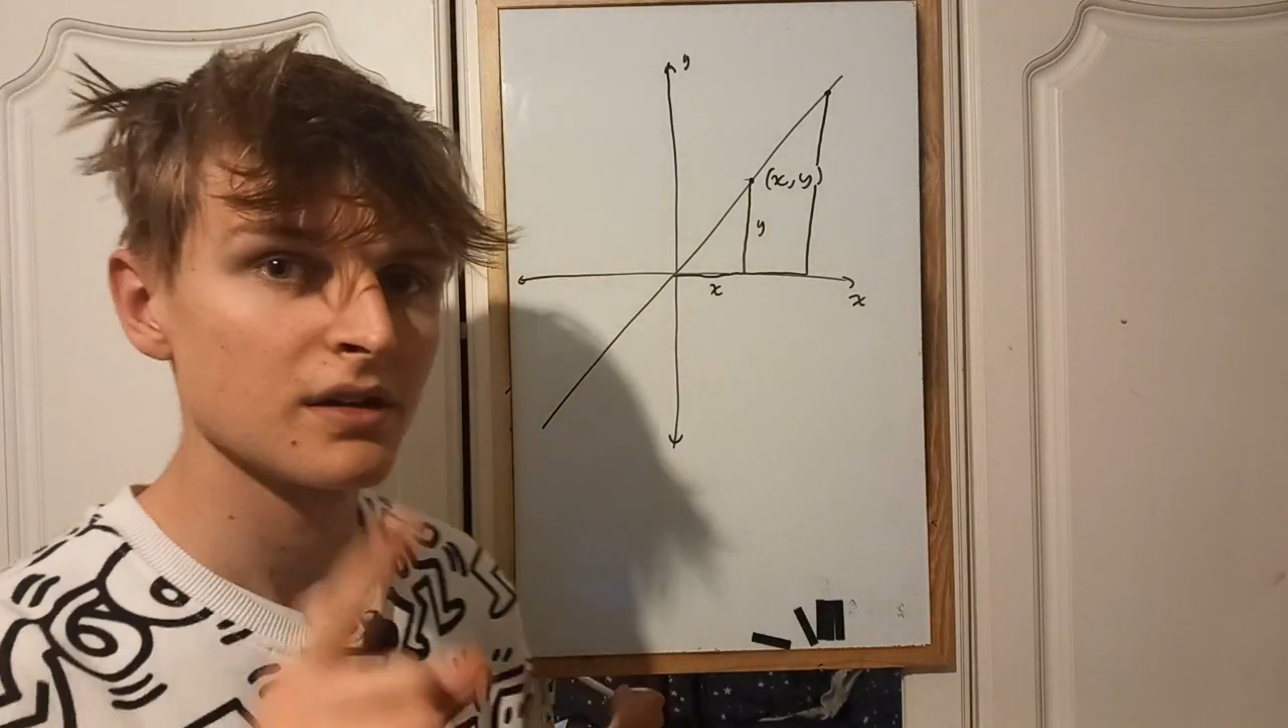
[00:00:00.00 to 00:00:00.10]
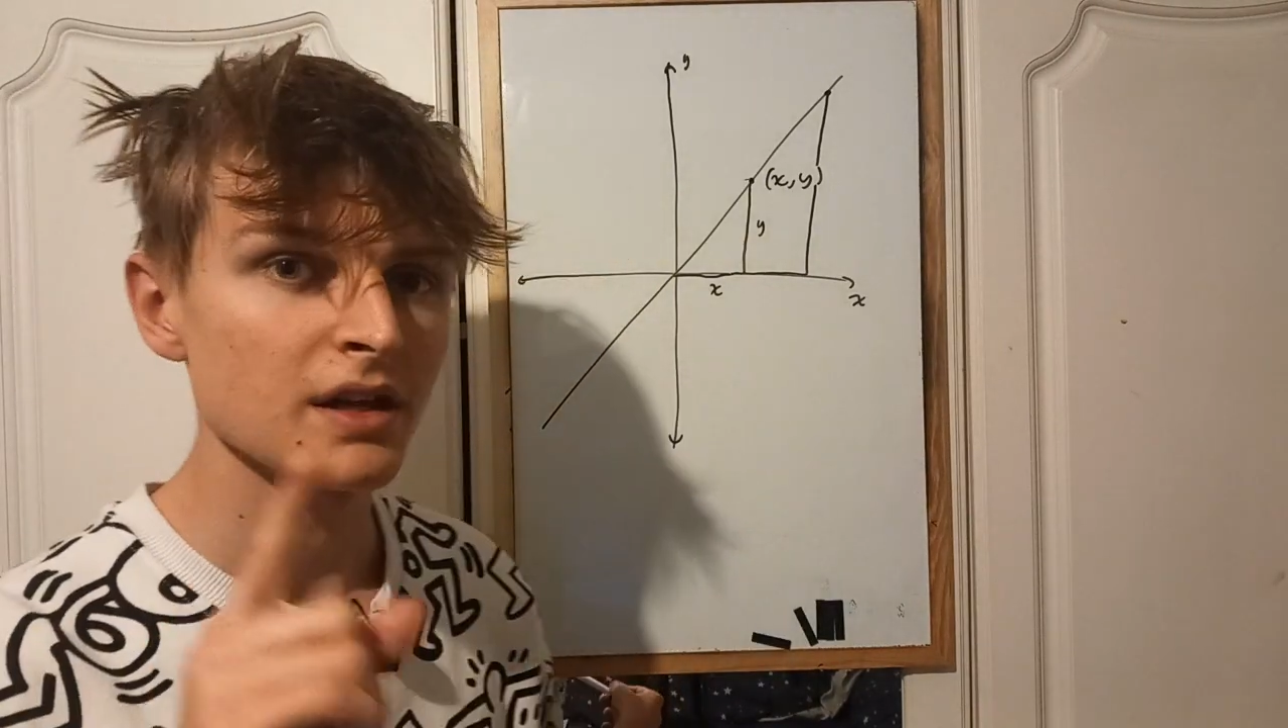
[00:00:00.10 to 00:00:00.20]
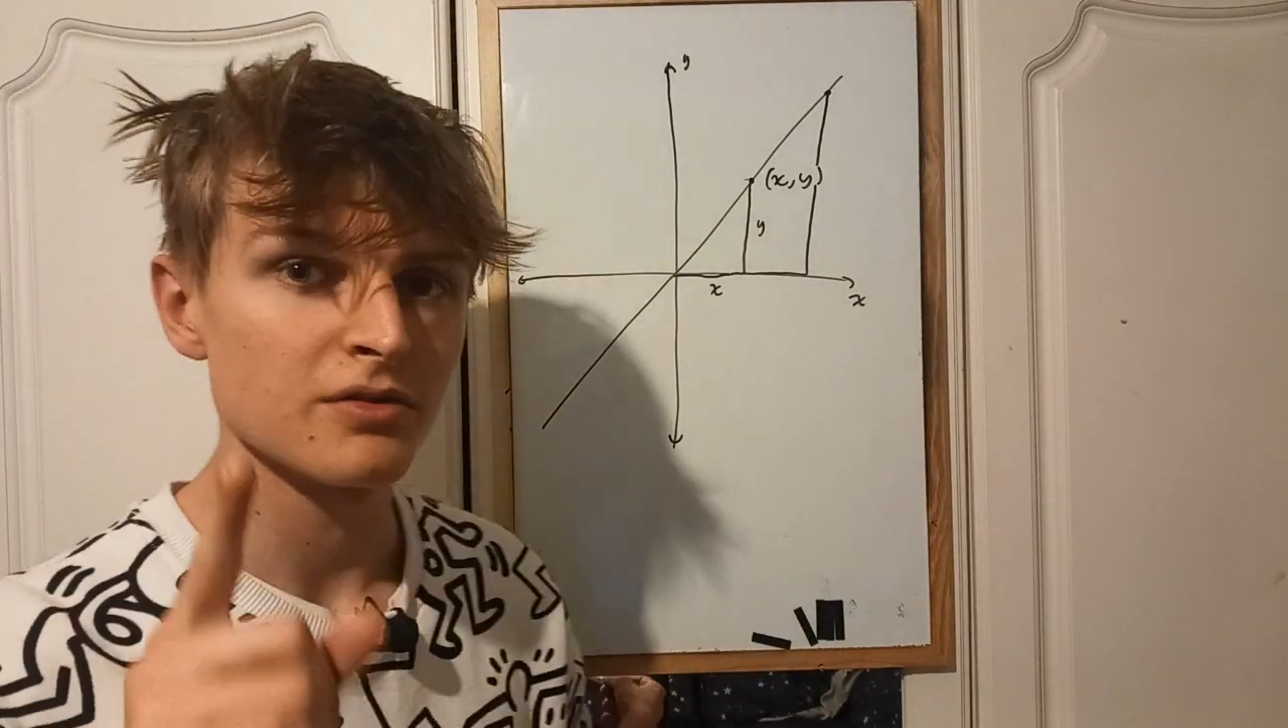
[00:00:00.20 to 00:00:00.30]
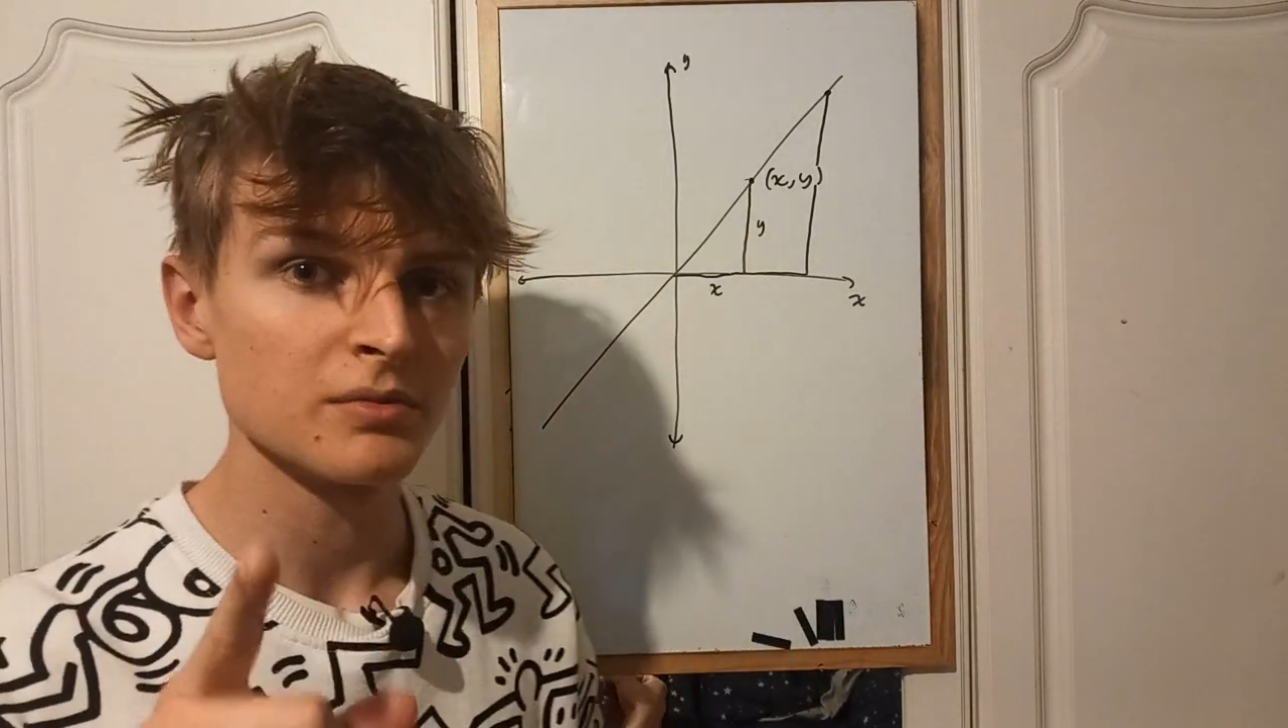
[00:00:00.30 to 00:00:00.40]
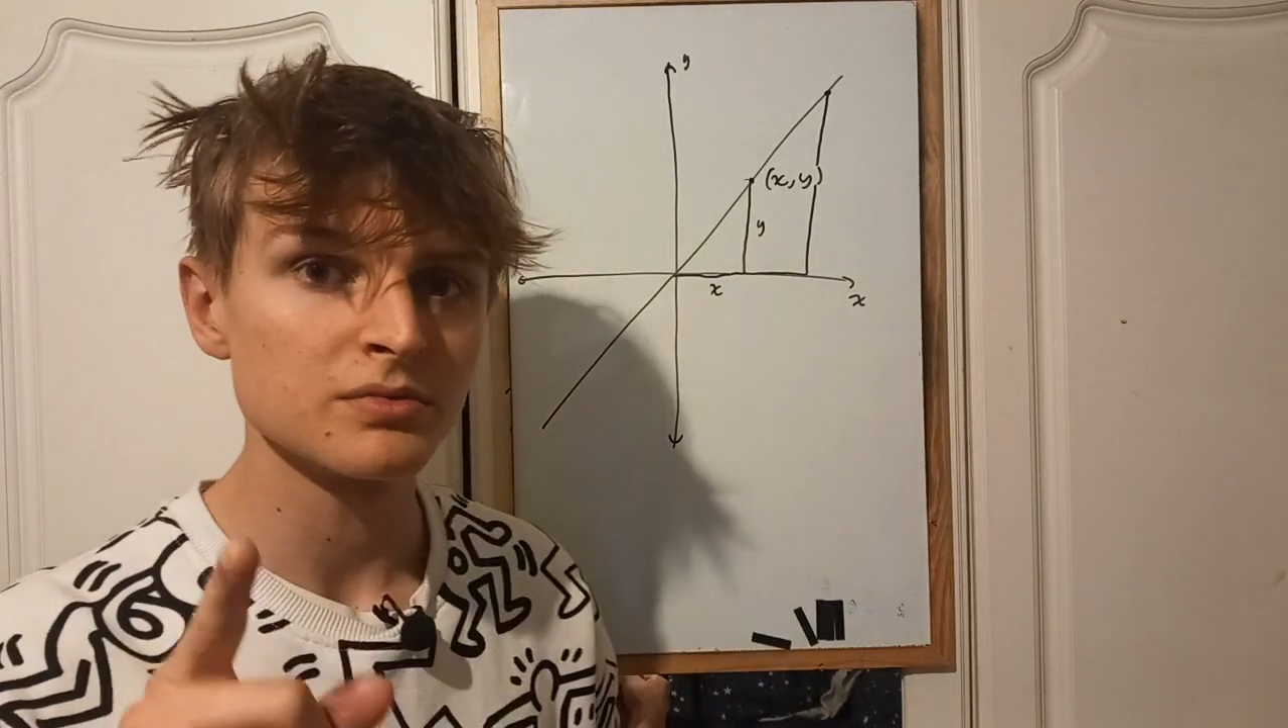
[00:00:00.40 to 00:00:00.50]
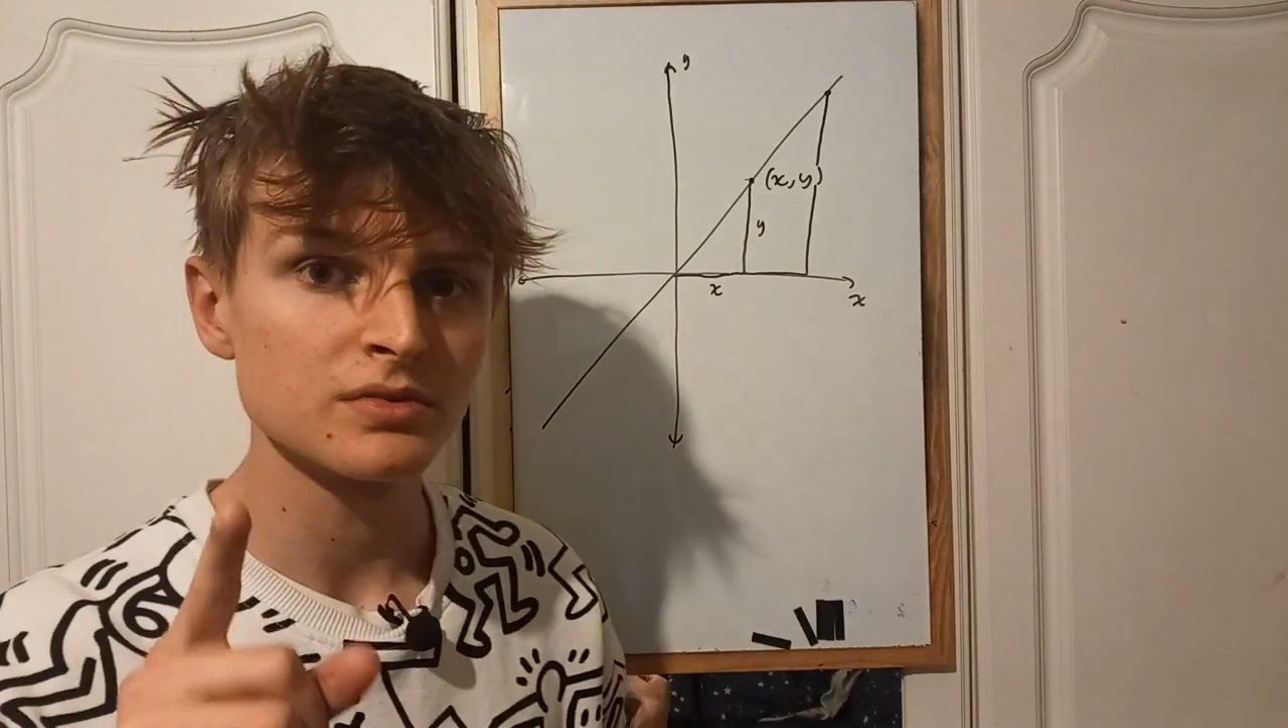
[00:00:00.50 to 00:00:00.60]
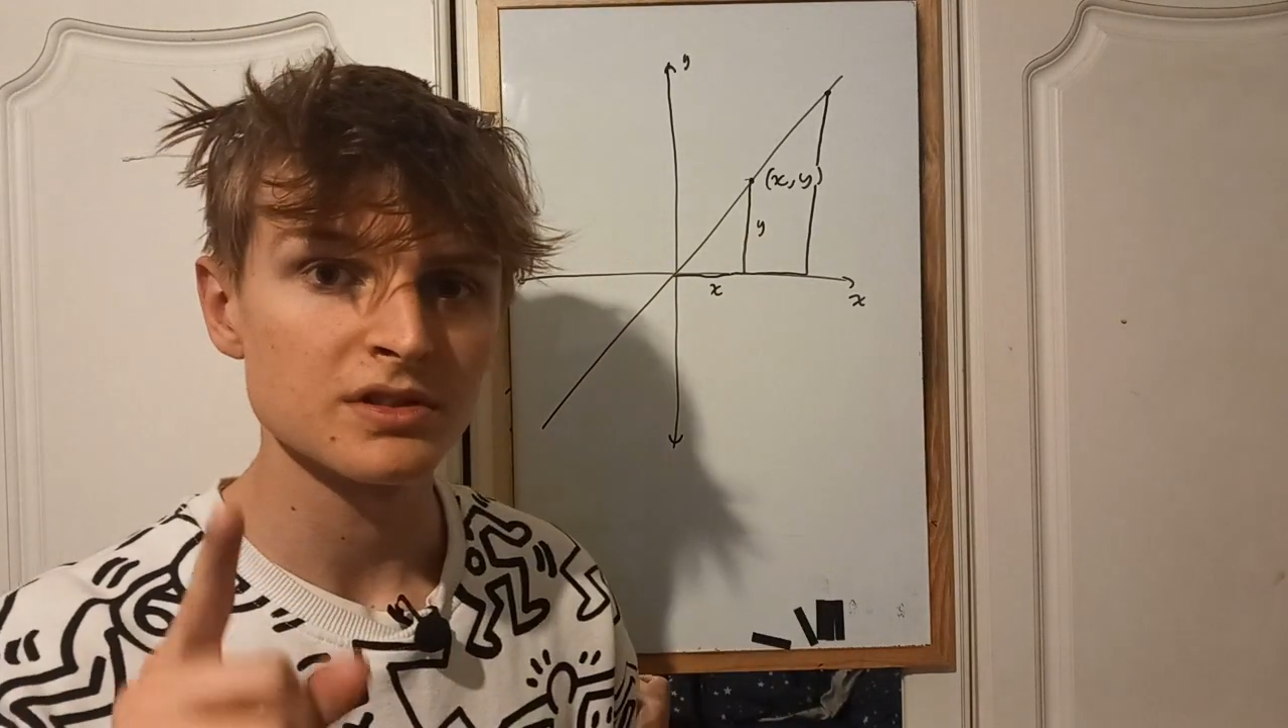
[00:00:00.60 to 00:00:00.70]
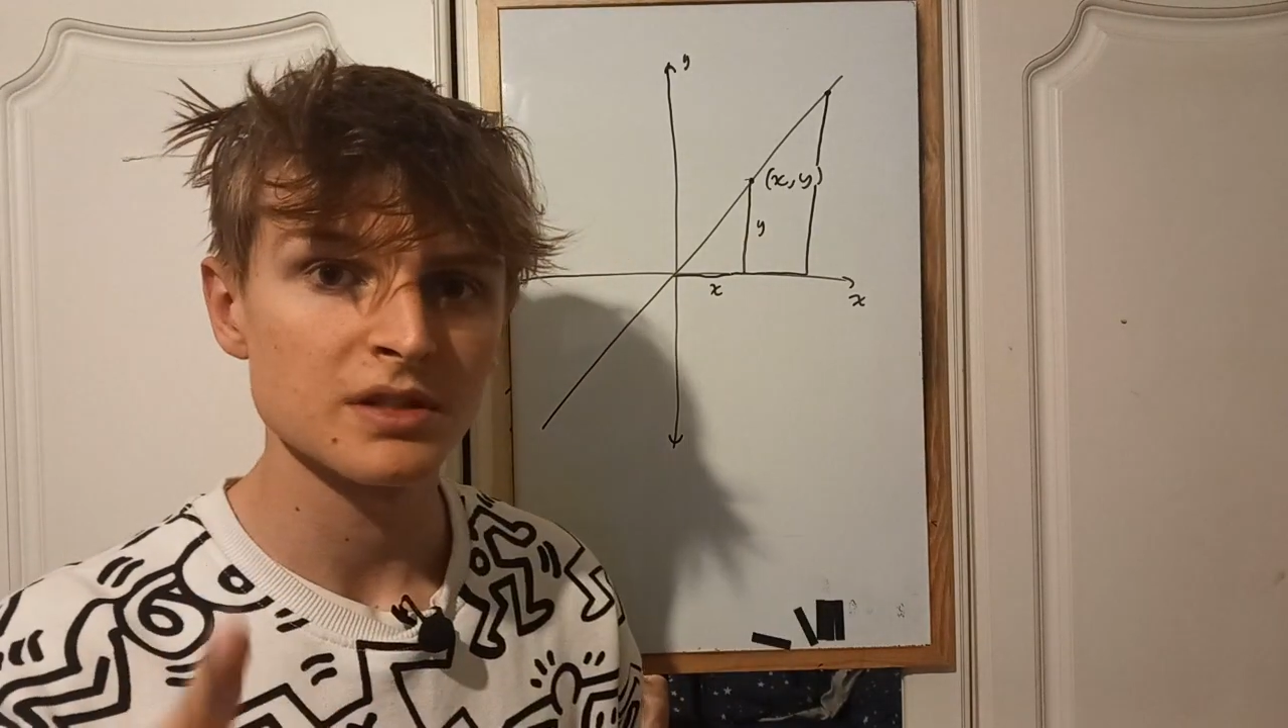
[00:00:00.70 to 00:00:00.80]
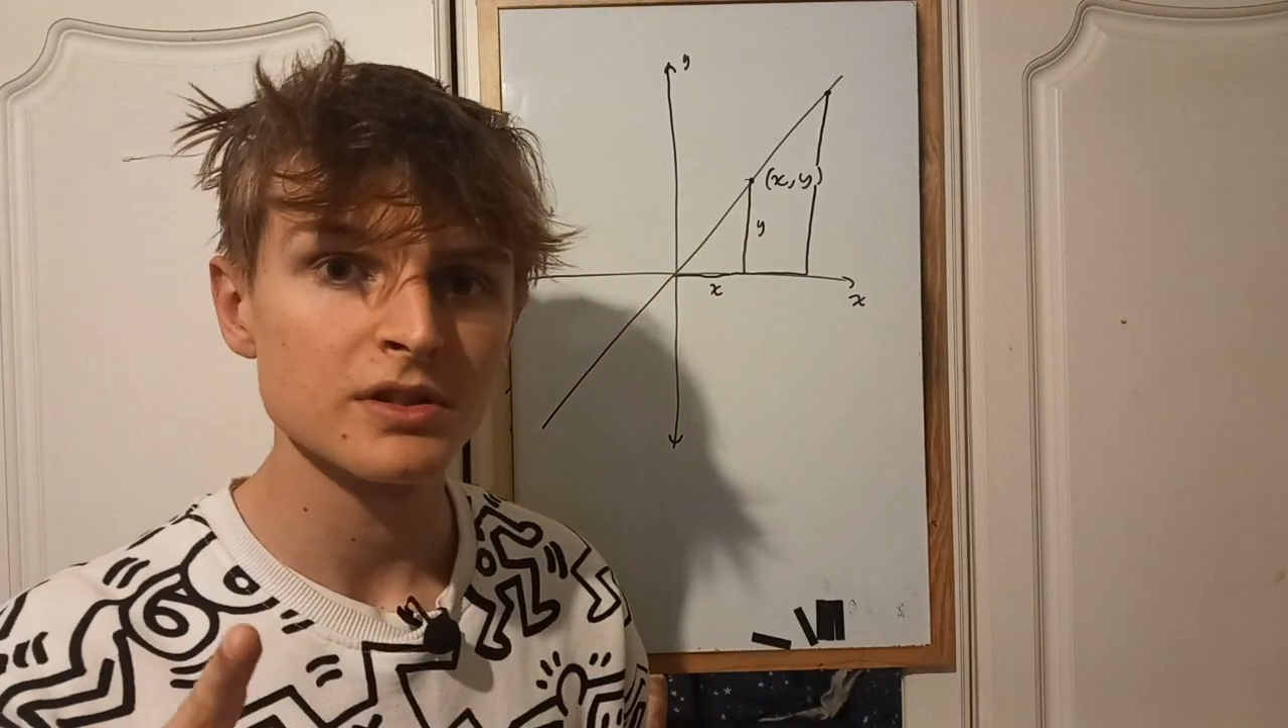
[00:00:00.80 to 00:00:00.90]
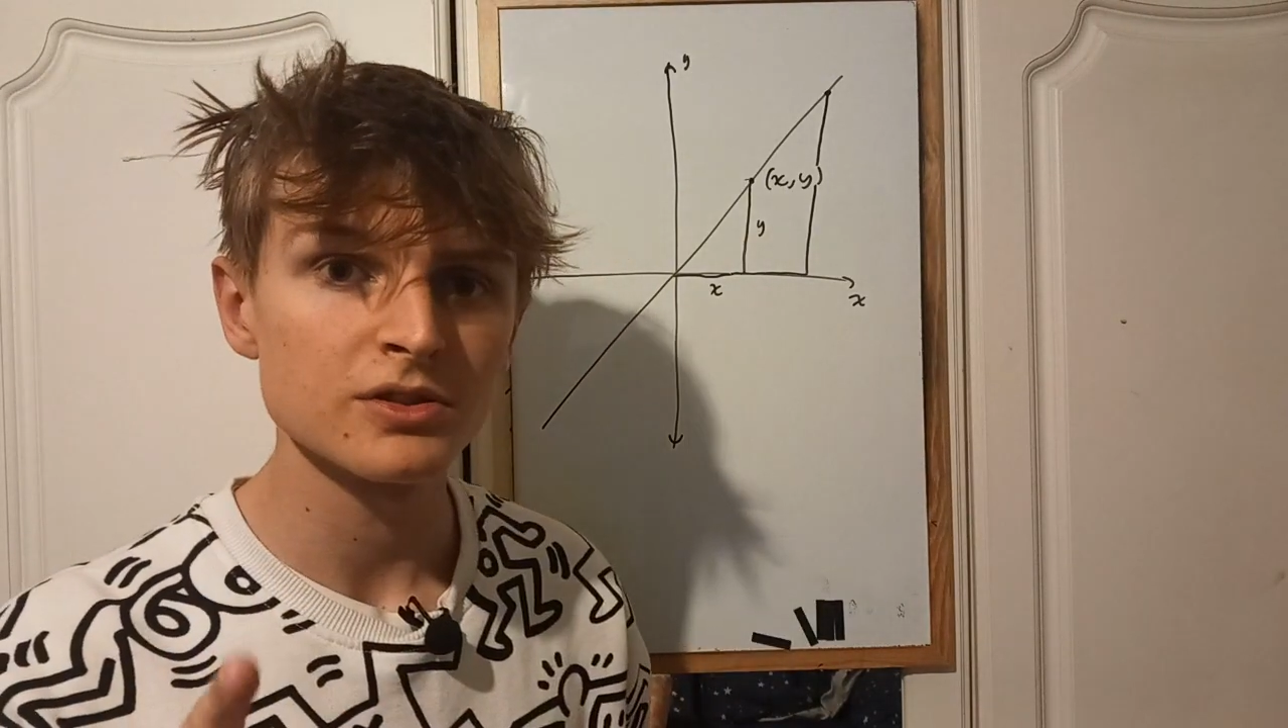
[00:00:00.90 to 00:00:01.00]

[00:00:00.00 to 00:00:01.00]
If you remember what similar